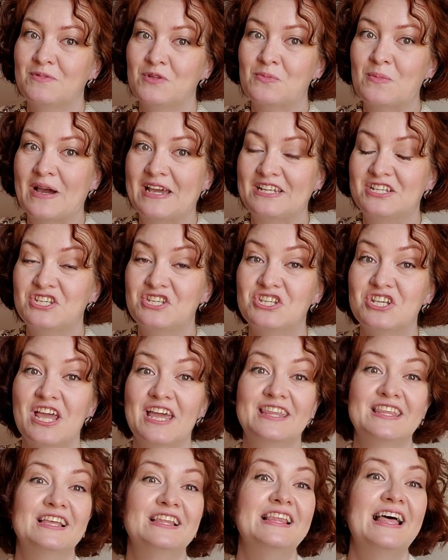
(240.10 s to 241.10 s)
to my
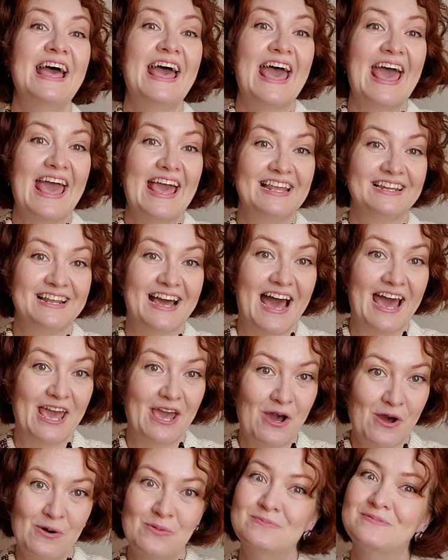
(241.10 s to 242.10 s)
channel and I
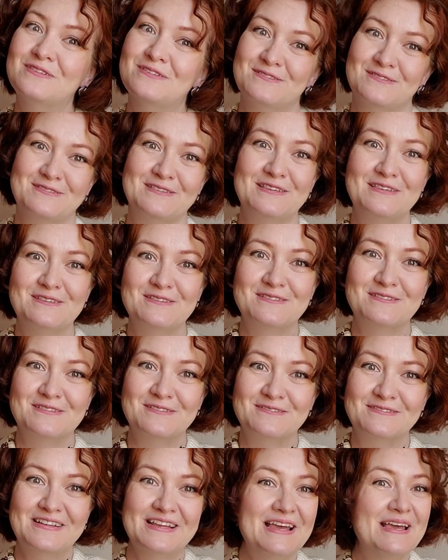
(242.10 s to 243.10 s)
hope to see you
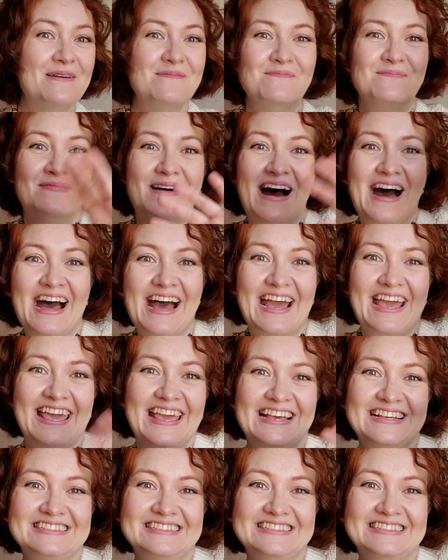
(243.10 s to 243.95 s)
soon. Bye!